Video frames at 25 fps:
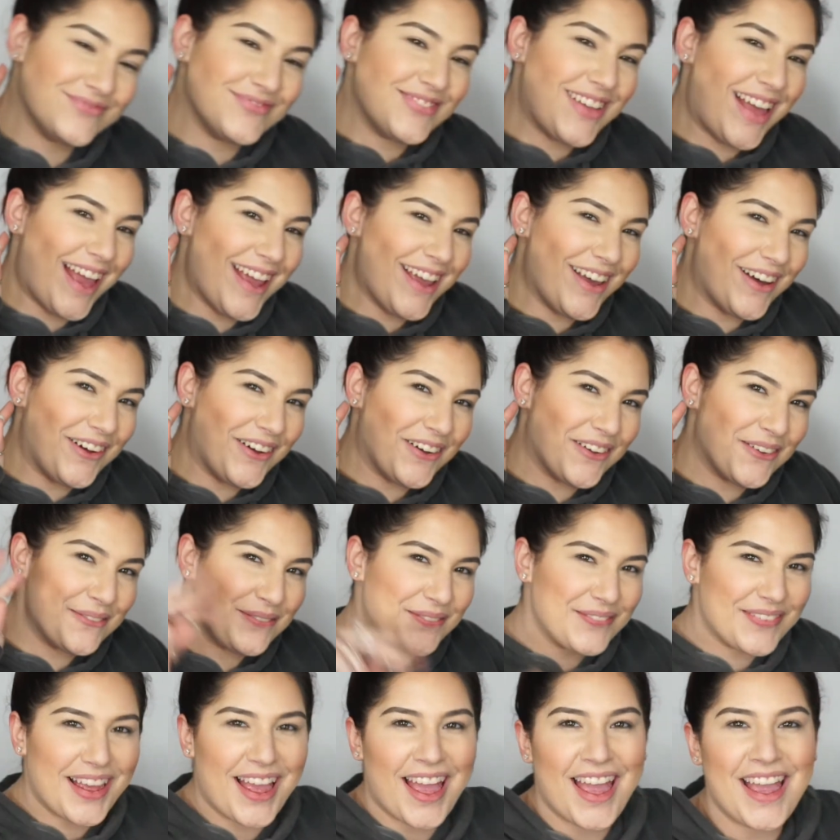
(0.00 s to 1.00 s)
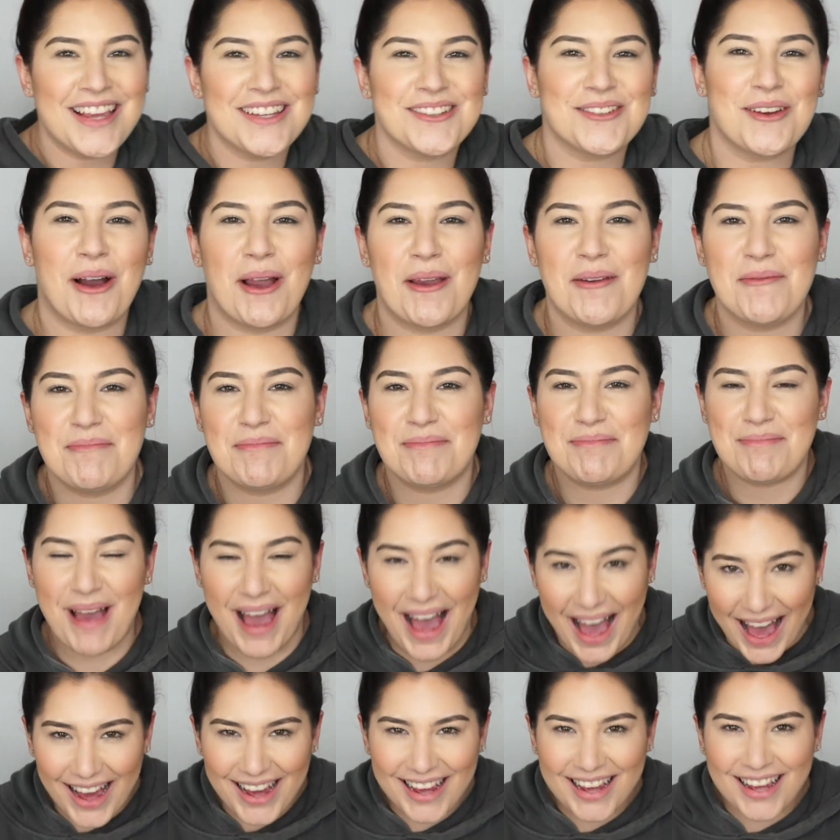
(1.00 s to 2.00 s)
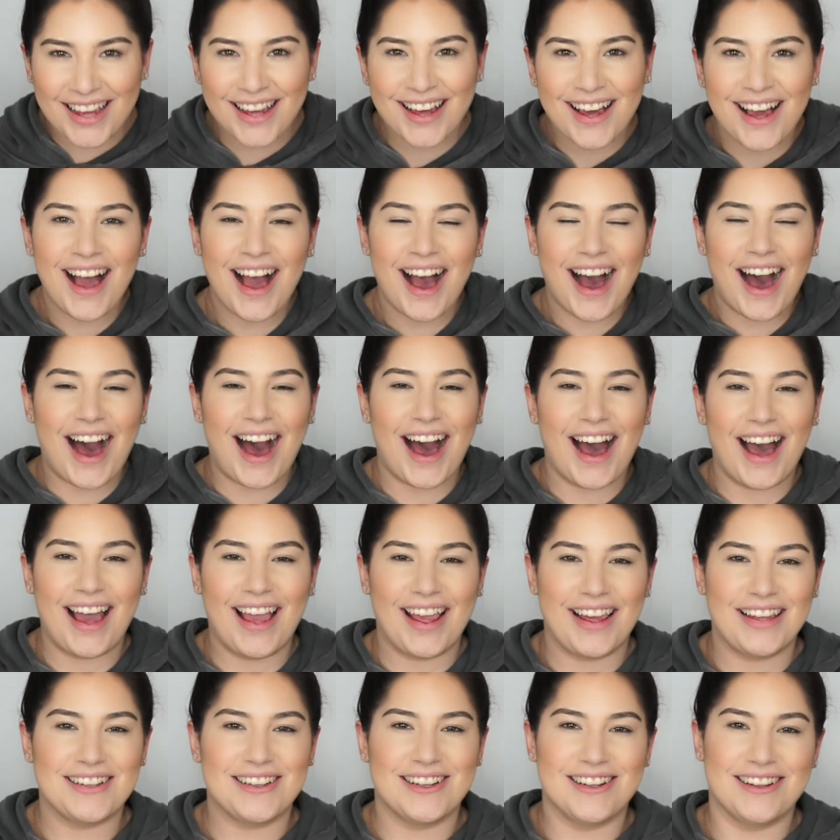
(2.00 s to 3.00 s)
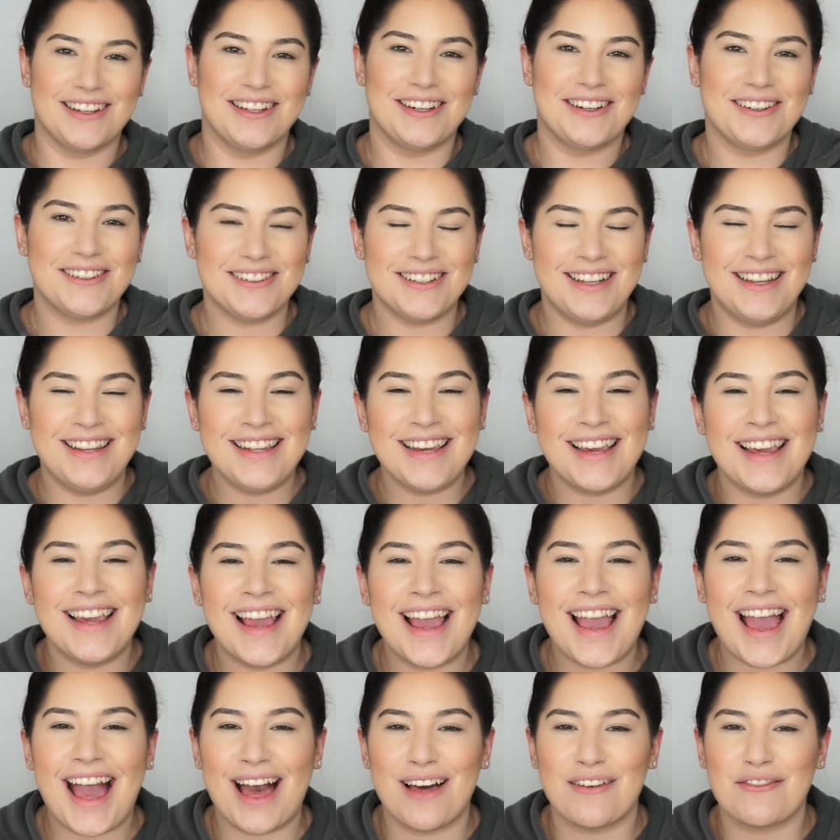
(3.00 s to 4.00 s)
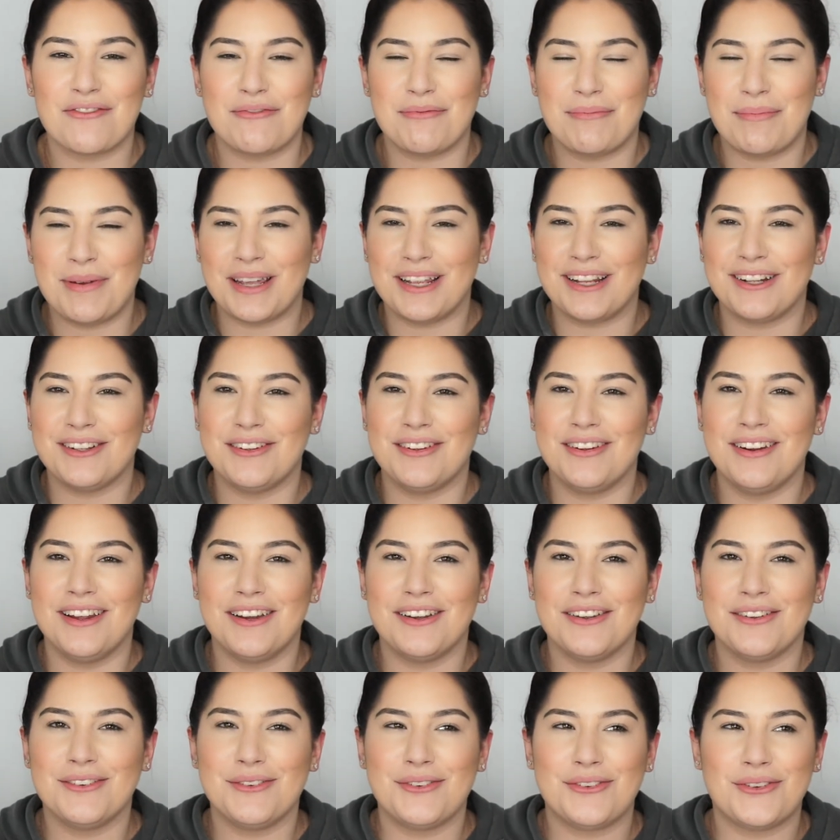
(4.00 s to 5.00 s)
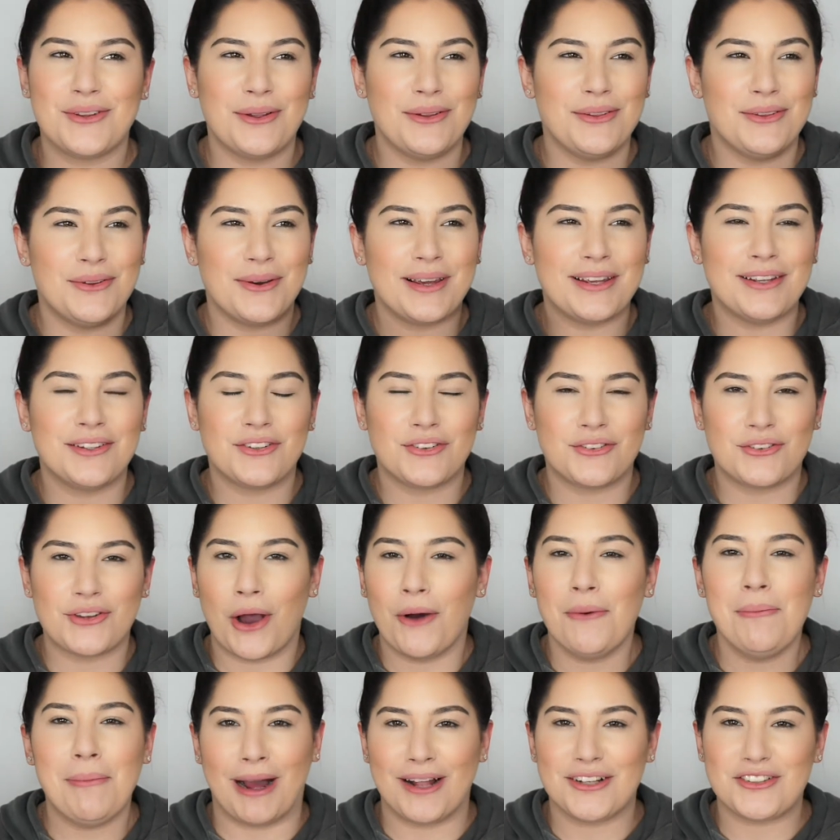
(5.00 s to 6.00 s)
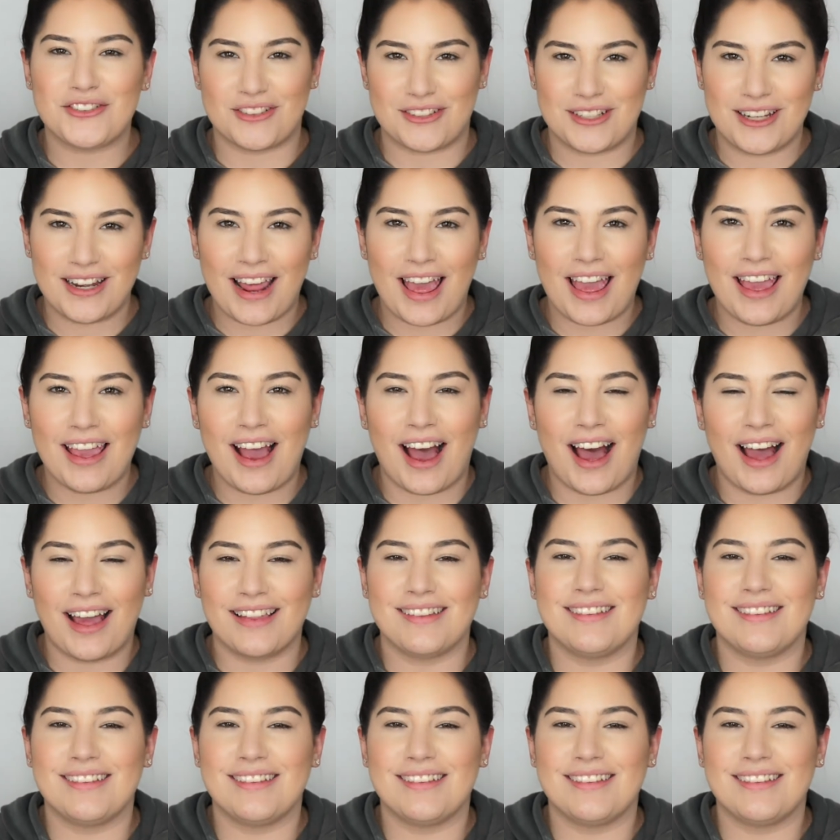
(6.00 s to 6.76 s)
Hey y'all, so I'm back. I literally have been doing so much today.